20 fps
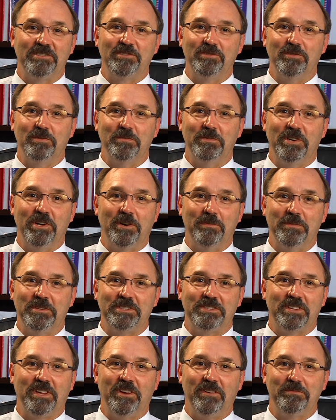school beyond my
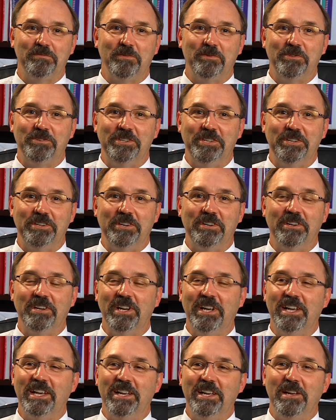sophomore year,
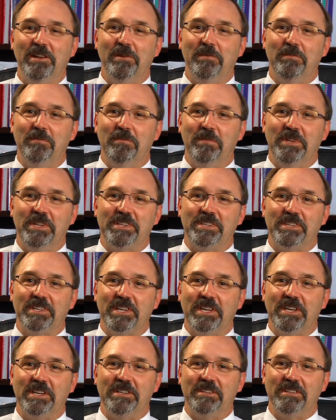but
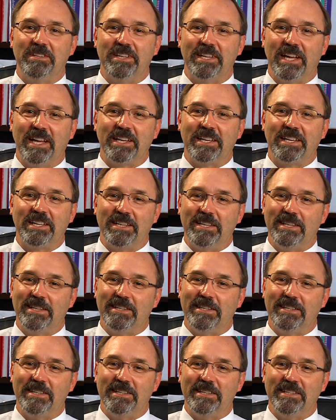uh, I
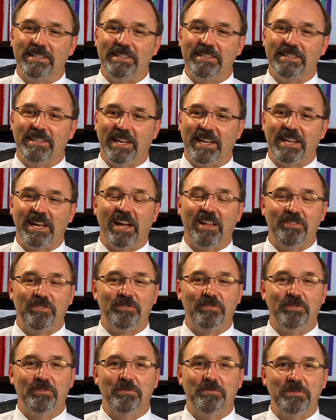I got
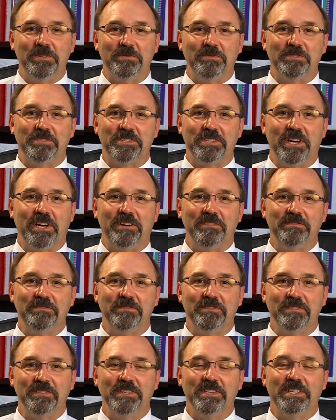through them. It was
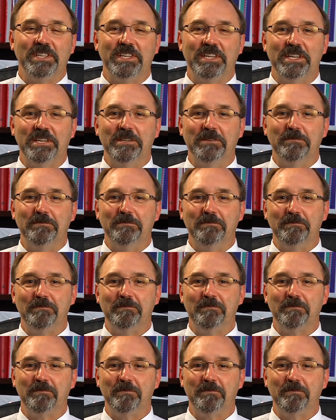tough. Um,